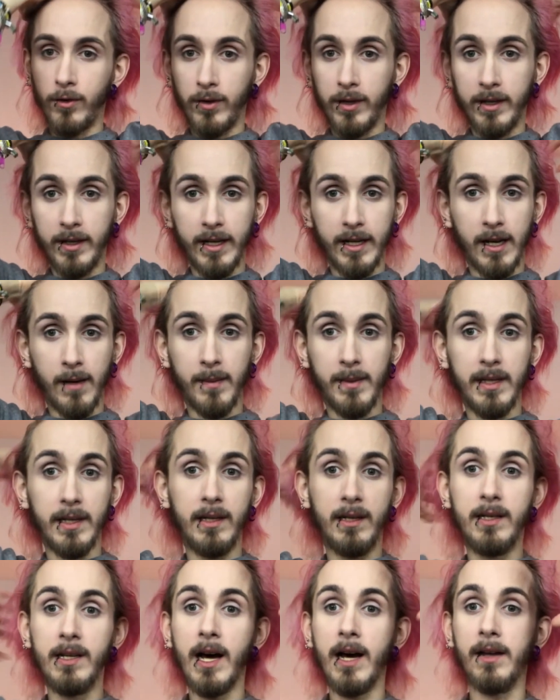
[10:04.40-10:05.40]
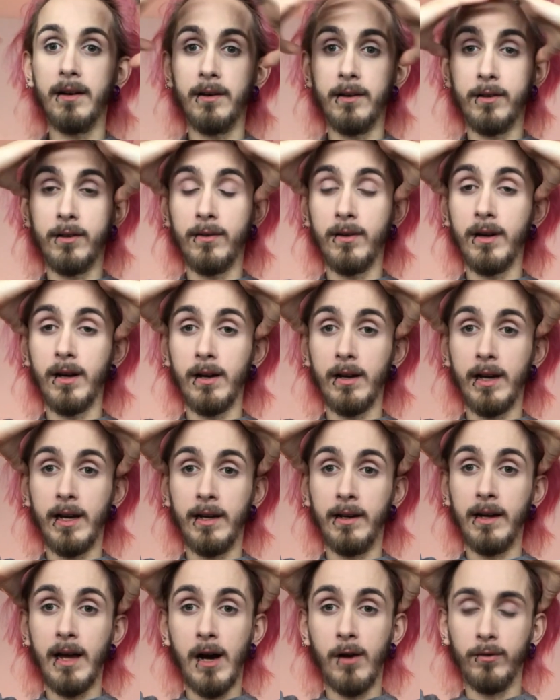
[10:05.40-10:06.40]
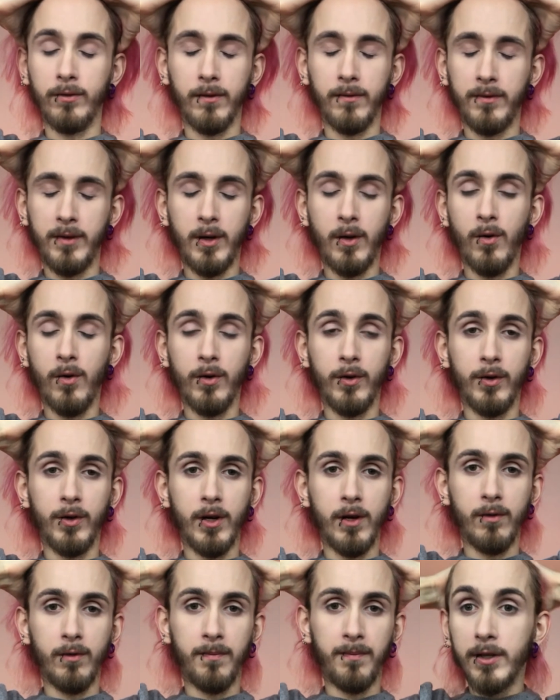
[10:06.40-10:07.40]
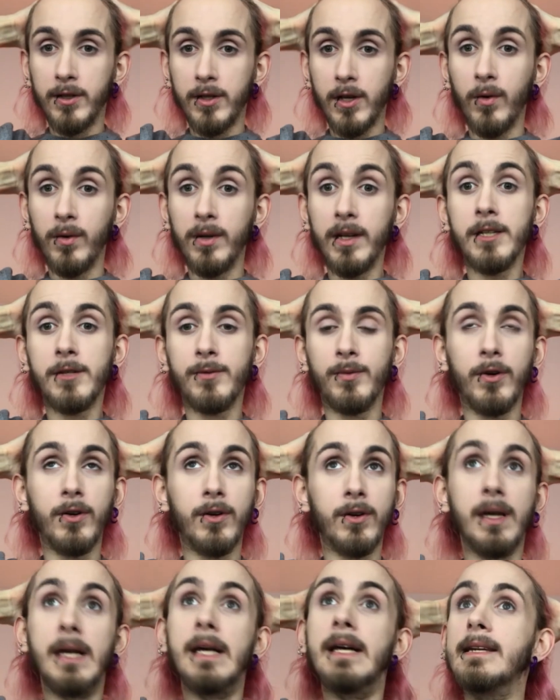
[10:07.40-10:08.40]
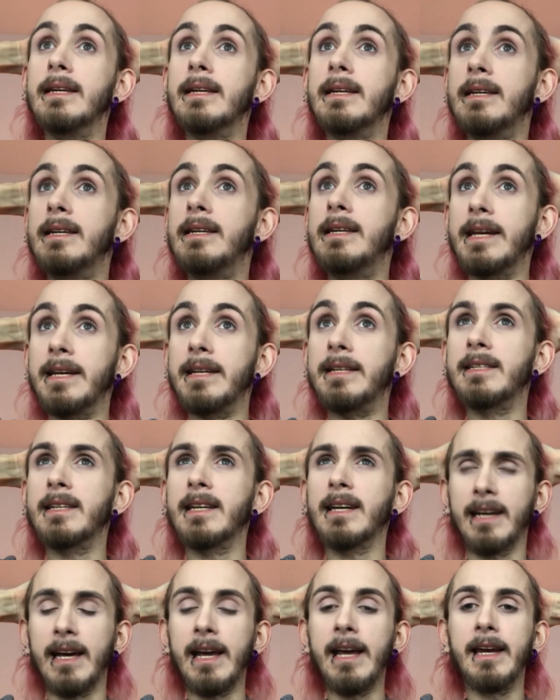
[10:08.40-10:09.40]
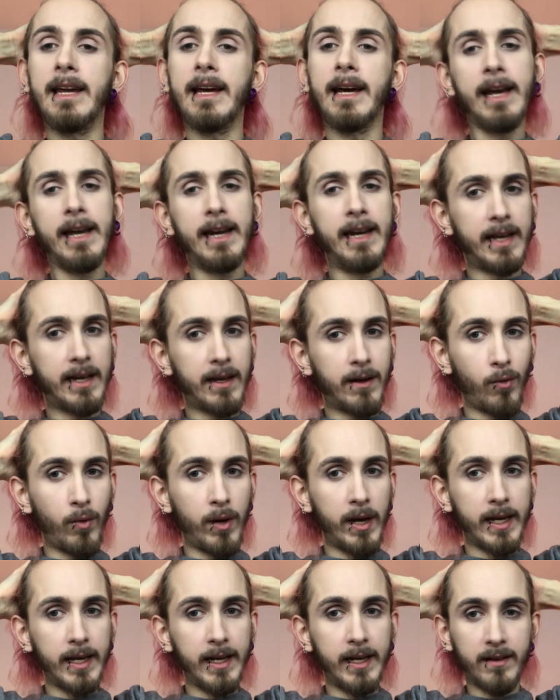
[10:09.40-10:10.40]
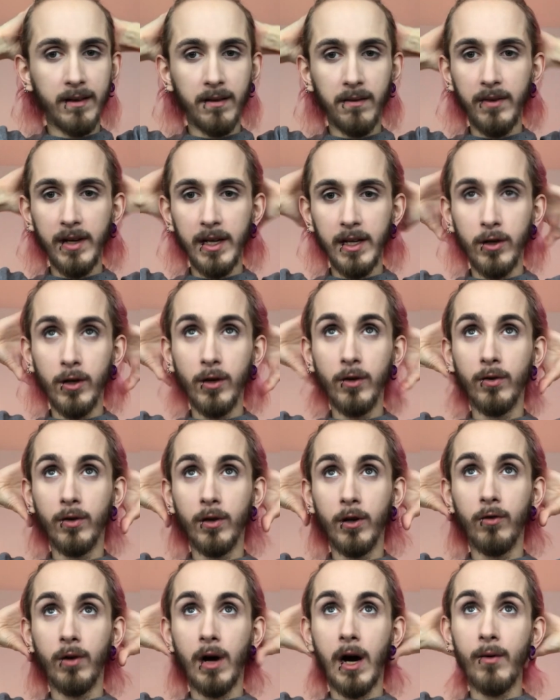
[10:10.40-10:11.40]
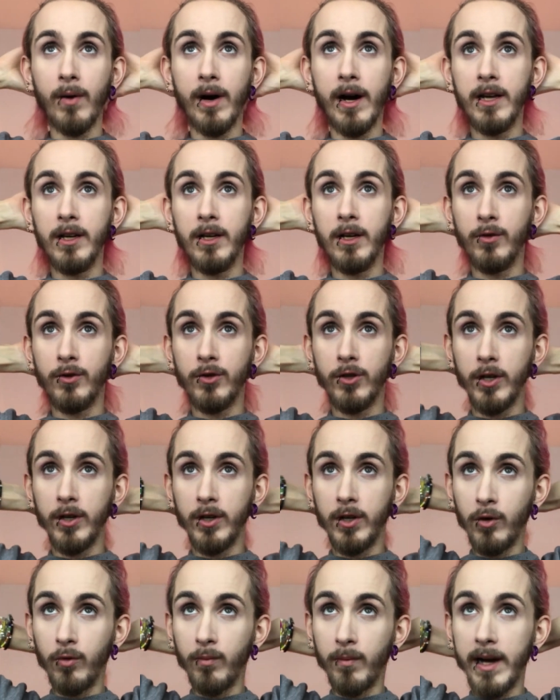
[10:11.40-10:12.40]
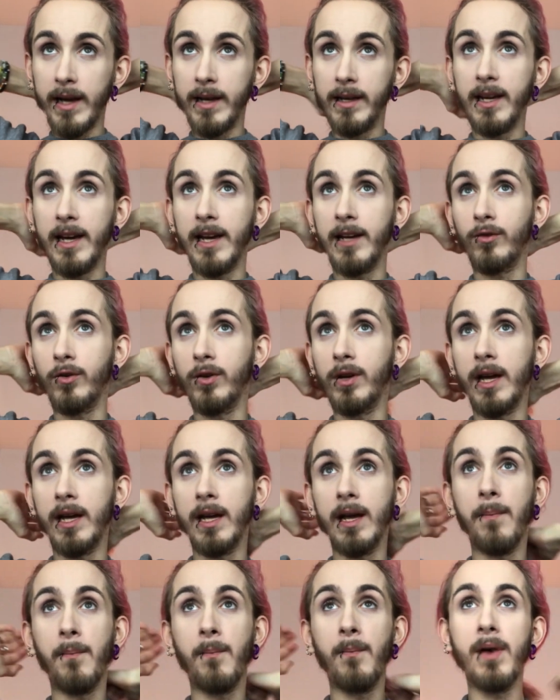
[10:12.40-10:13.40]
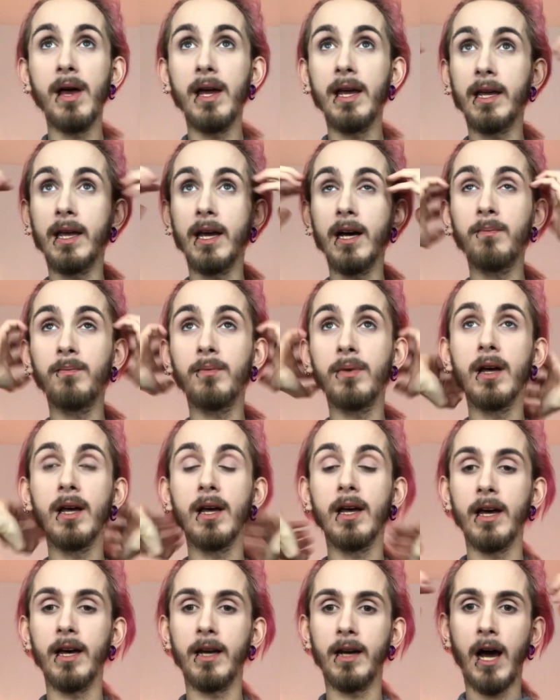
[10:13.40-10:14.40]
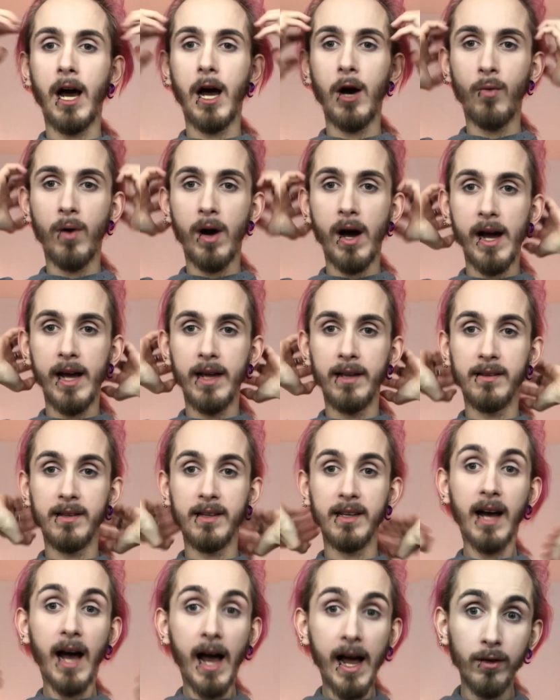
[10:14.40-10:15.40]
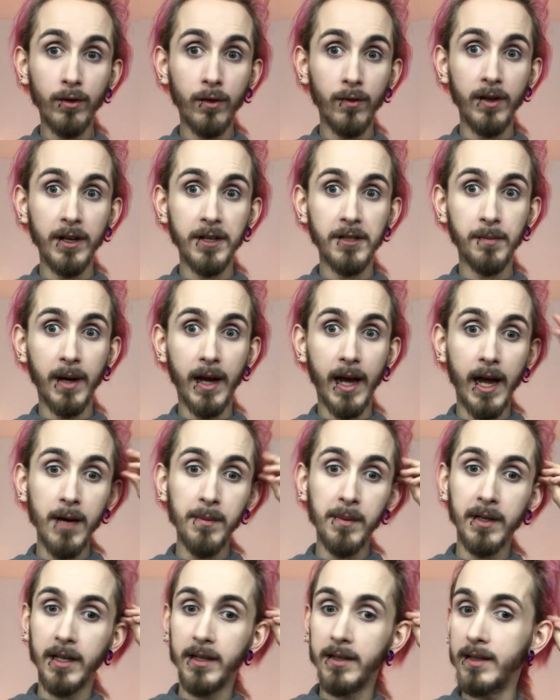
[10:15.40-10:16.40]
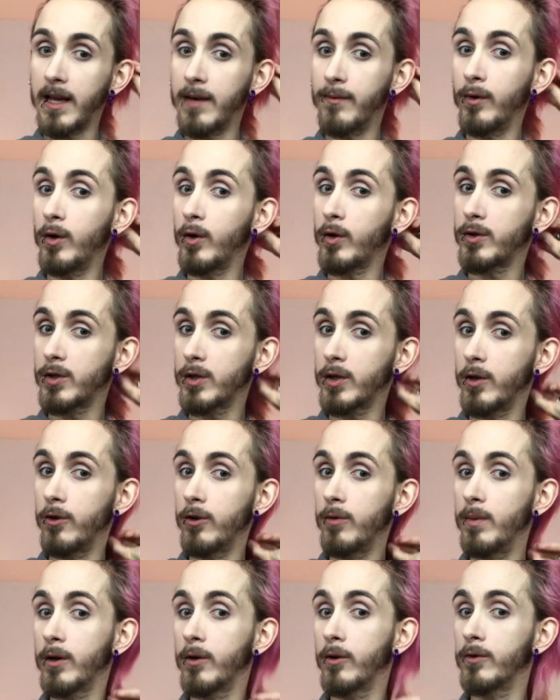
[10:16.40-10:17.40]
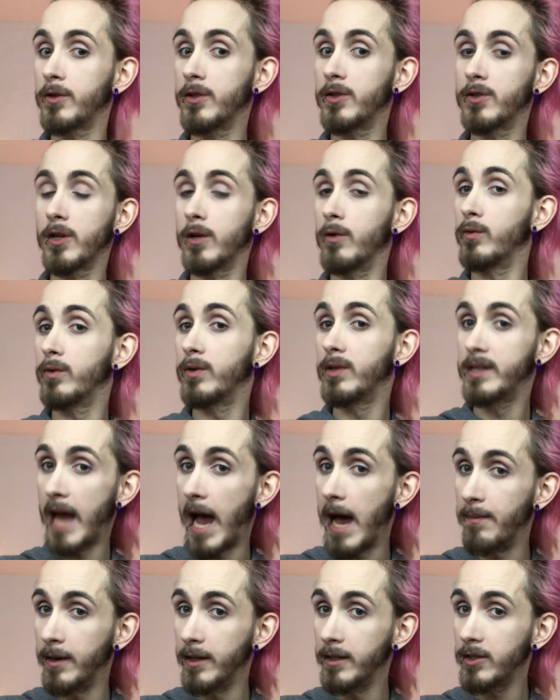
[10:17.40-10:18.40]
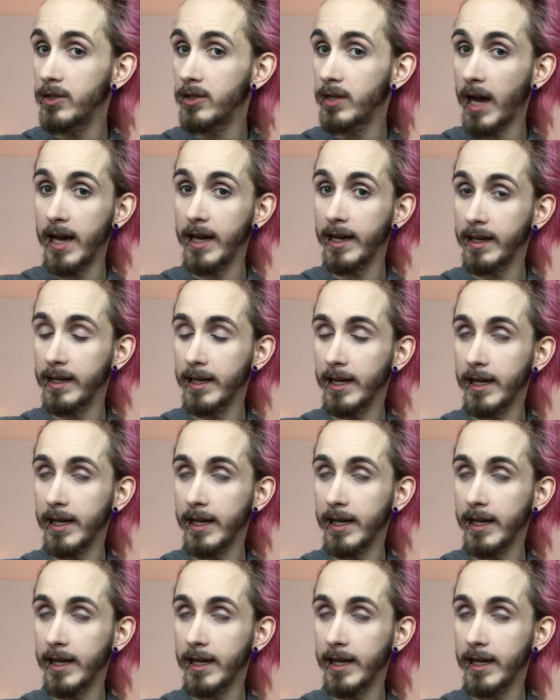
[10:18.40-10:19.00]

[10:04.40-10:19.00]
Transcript: on, and then I'm done and out of the door, you know. So this really quick little video, you know, how I usually do my day-to-day makeup and how I try to fix my hair, but it never looks good because it's so damaged I can